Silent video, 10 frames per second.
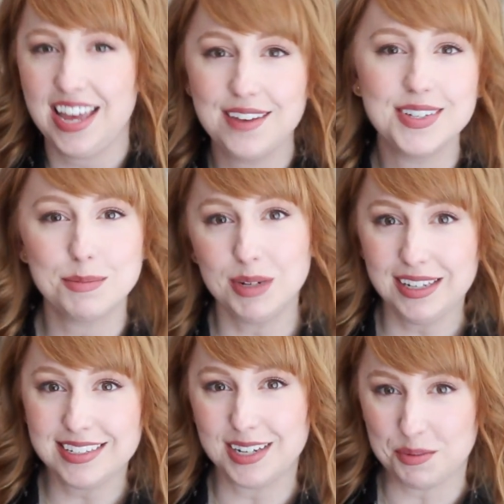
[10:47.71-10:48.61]
if it's
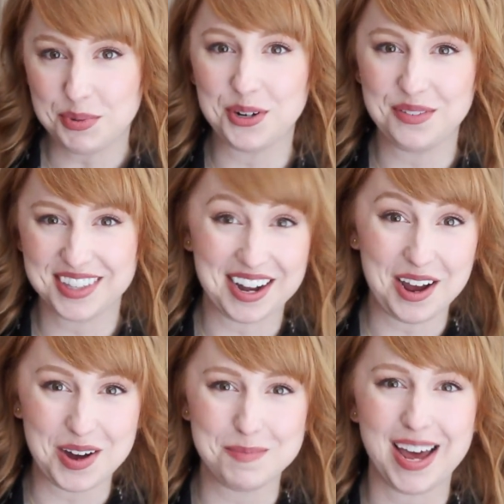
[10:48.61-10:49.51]
Melissa approved, then I
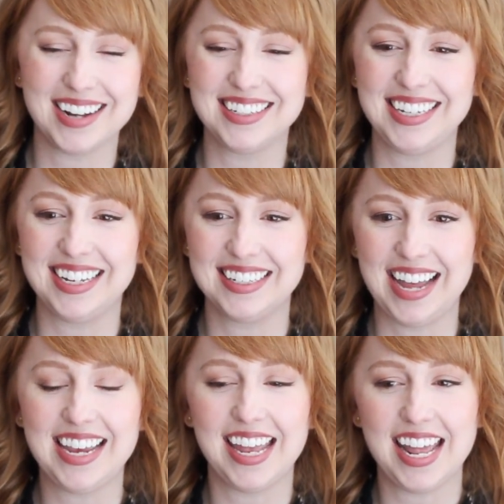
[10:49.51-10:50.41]
automatically
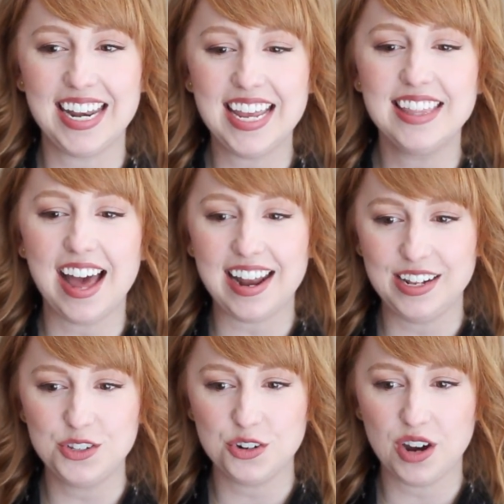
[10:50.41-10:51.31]
like it. And in that
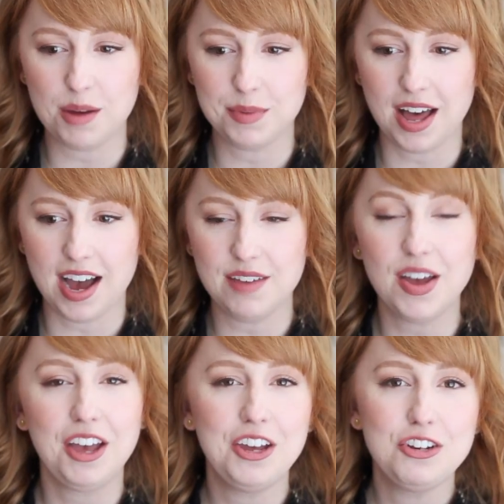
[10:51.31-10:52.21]
Instagram live,
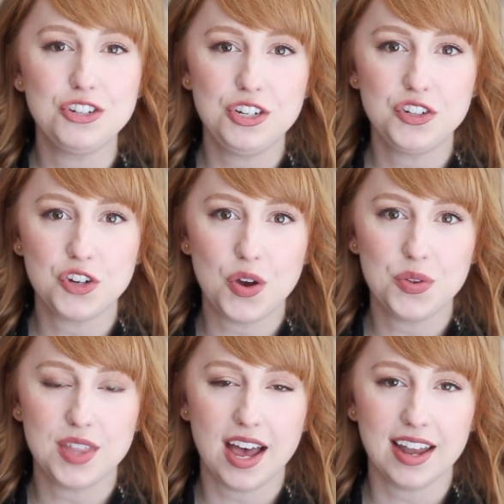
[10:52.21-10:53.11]
she
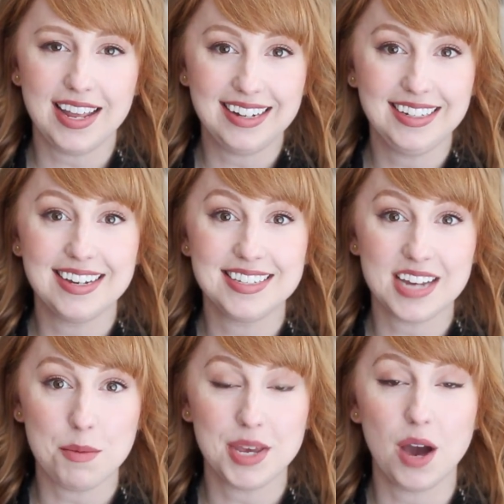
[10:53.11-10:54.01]
showed that Ilia is
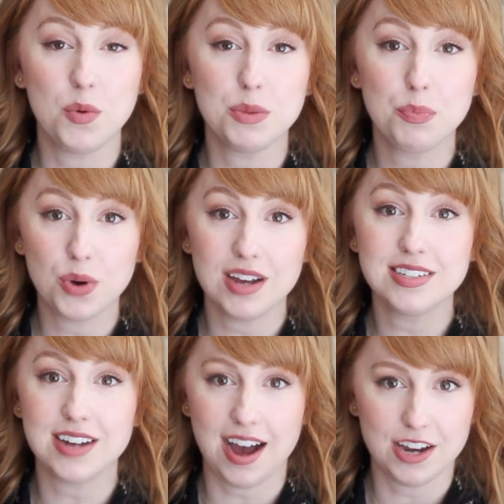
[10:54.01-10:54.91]
coming out with
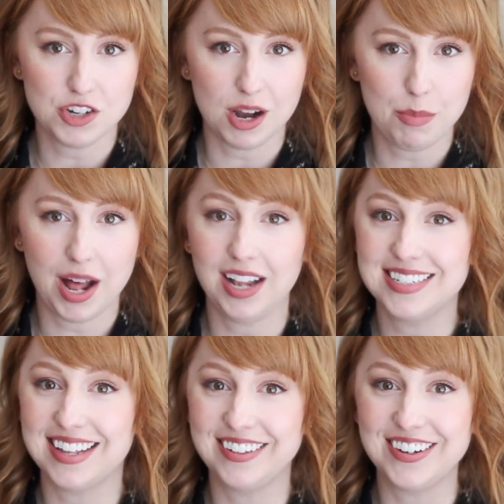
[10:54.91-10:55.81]
pressed eyeshadow
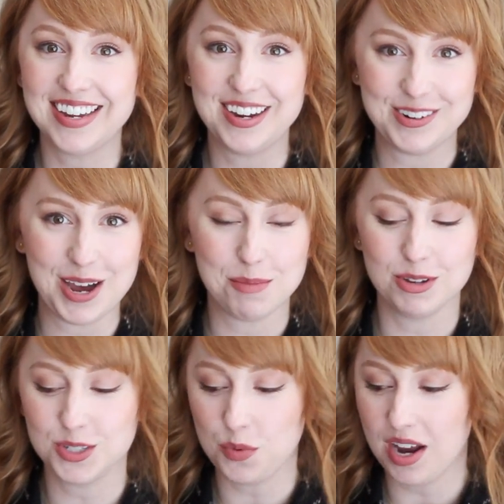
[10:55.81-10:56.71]
palettes that look
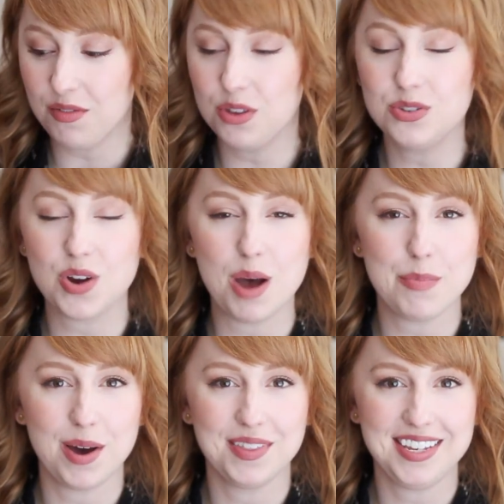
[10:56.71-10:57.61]
incredible. So whenever those are
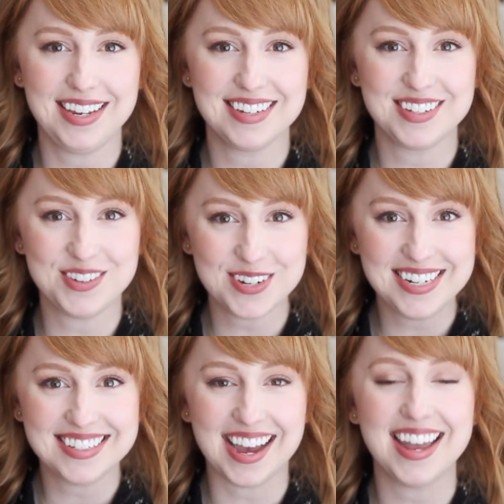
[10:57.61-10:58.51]
up on the
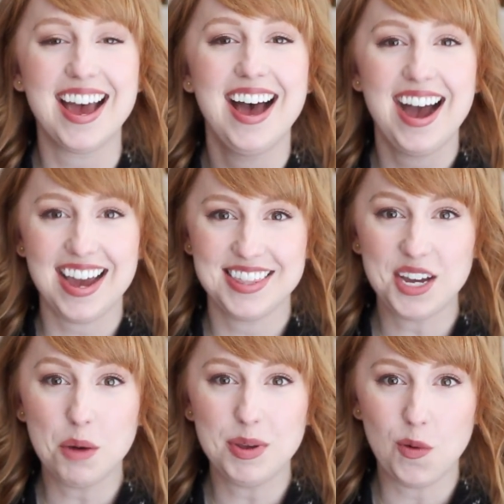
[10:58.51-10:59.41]
Citrine site, I
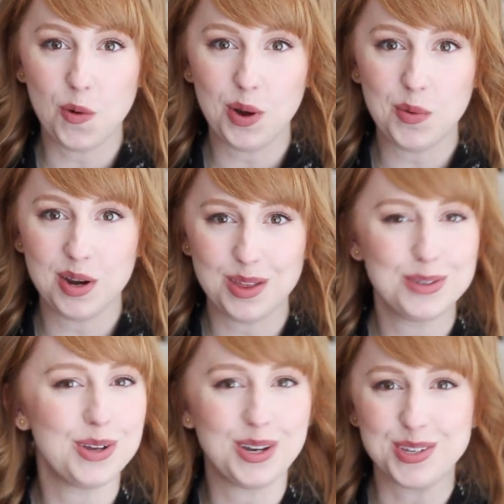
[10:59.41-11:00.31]
think I'll be ordering one of
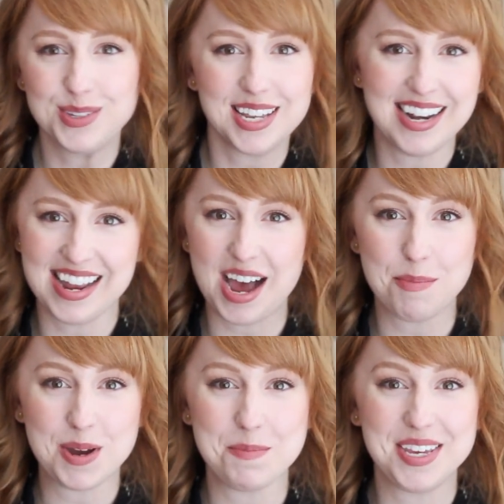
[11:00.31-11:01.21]
those. I'll use it in an
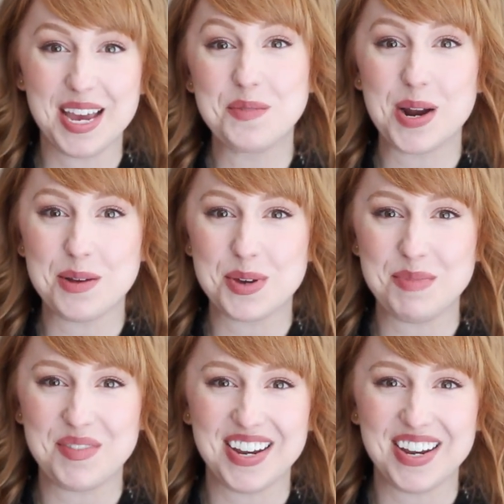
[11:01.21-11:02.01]
upcoming get ready with me